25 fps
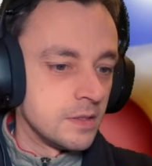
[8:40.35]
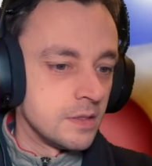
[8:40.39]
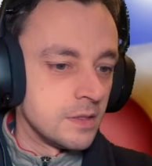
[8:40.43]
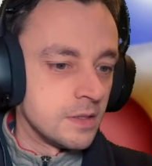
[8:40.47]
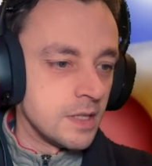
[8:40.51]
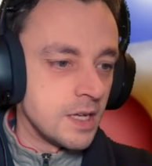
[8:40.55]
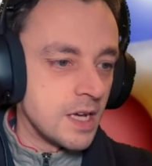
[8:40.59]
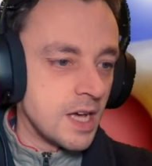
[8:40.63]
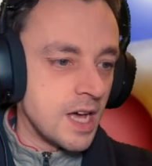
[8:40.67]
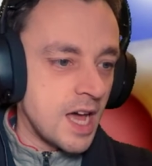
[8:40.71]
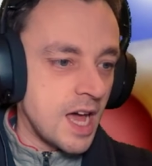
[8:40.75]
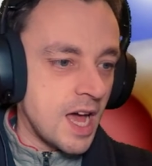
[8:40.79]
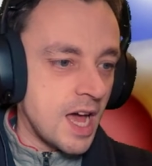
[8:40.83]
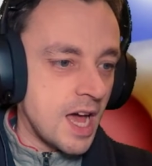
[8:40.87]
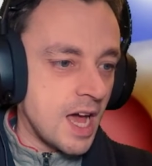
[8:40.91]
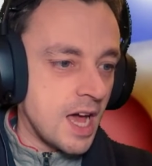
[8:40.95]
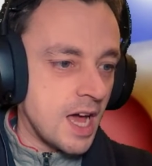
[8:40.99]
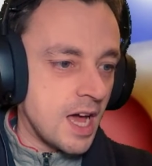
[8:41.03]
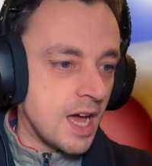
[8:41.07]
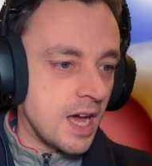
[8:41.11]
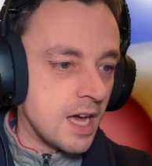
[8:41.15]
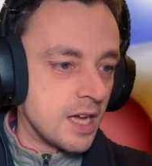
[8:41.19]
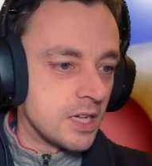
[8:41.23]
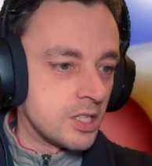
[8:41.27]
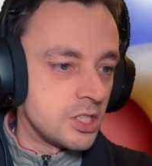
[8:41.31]

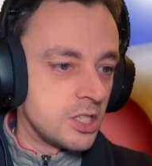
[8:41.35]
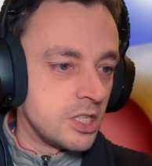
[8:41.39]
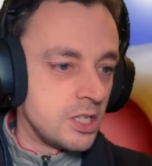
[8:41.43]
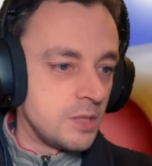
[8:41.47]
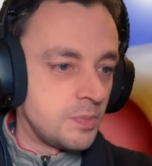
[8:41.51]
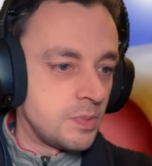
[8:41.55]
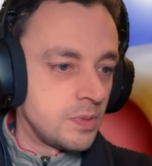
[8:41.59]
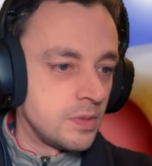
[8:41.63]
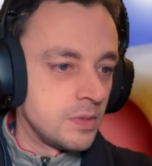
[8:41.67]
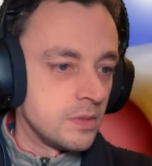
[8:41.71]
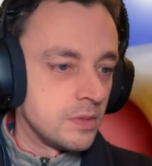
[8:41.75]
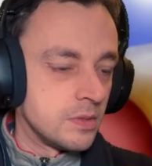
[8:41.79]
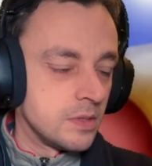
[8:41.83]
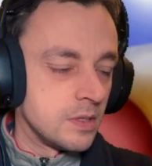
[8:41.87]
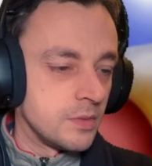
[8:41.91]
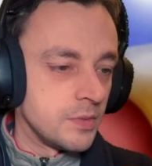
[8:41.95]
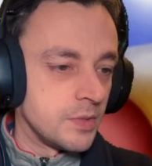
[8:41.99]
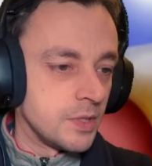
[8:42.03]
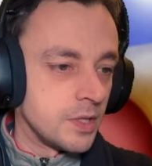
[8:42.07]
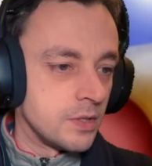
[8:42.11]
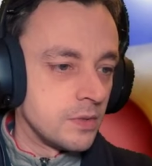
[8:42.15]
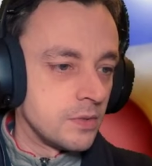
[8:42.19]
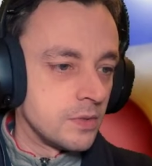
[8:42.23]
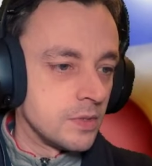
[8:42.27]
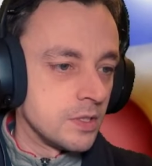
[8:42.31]
Ah, sheep. There we
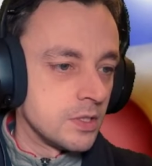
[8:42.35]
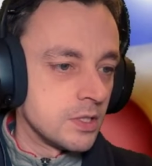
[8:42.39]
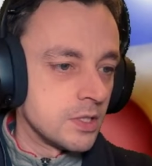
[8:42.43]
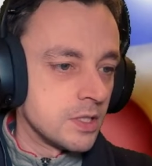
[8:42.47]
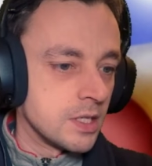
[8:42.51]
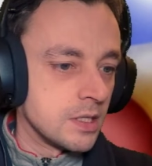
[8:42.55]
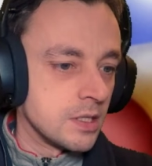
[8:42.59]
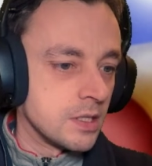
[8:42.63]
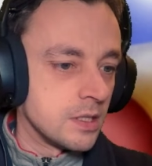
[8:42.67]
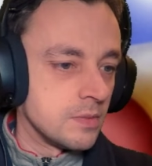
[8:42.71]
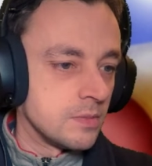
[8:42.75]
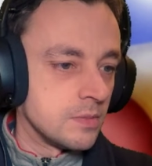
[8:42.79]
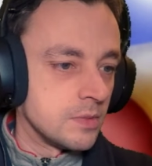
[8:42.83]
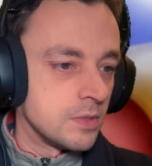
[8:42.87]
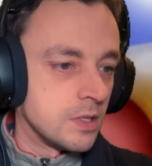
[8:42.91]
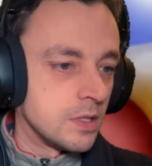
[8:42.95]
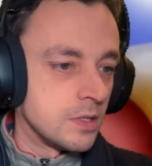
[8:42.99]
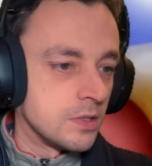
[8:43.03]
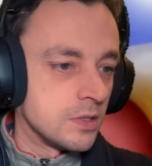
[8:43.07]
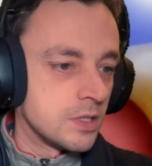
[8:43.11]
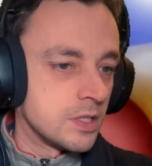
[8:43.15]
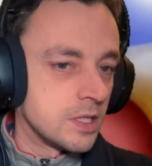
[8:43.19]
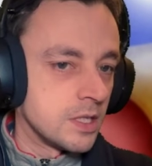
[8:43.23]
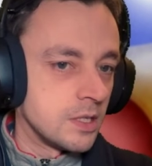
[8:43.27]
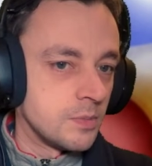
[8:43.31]
go. Let's get
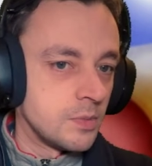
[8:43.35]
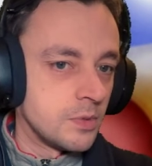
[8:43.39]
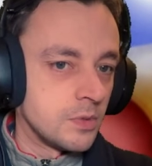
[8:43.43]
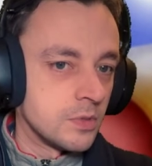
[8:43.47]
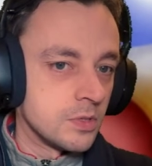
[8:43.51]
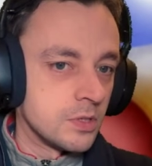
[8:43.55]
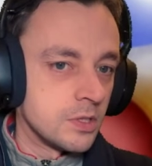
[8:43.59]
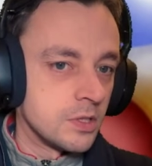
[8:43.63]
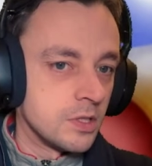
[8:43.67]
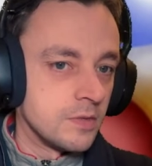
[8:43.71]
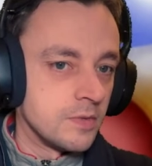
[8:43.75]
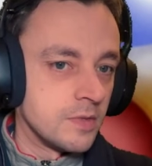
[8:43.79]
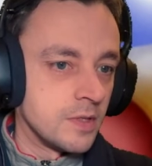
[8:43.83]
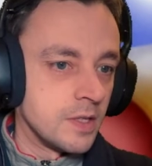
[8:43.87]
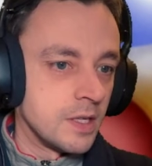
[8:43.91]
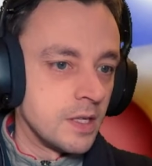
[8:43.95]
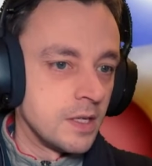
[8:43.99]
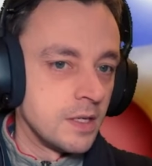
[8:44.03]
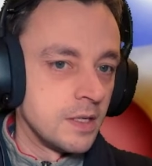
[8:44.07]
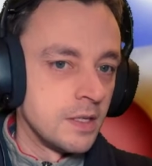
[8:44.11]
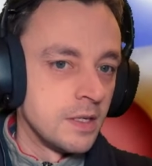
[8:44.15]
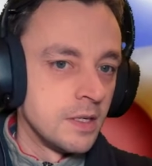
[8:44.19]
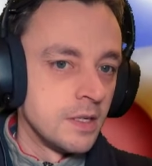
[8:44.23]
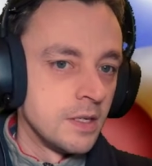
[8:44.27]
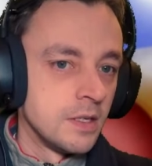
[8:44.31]
those teleported over there.
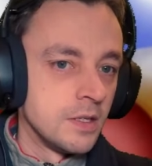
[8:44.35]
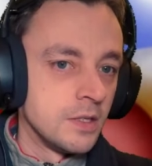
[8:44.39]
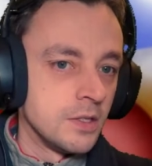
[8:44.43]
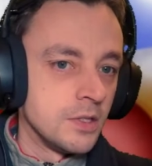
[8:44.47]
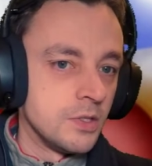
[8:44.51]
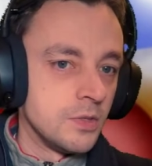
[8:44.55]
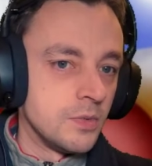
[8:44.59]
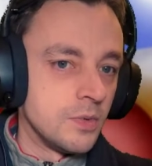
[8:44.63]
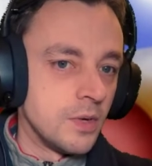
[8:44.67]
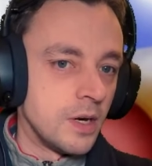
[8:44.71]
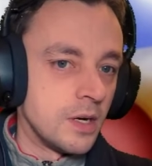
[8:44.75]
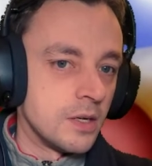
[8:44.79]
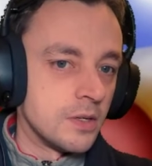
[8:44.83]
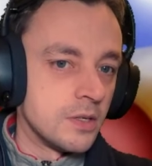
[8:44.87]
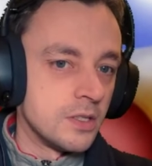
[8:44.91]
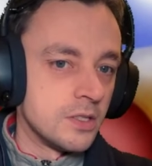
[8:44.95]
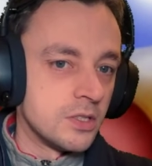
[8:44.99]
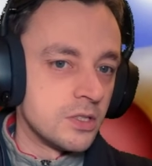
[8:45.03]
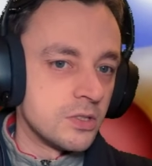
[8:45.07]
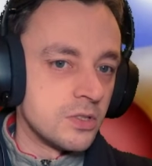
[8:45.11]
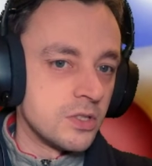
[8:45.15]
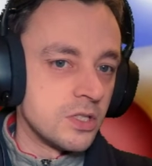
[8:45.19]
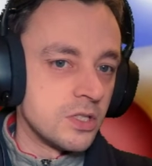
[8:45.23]
You are under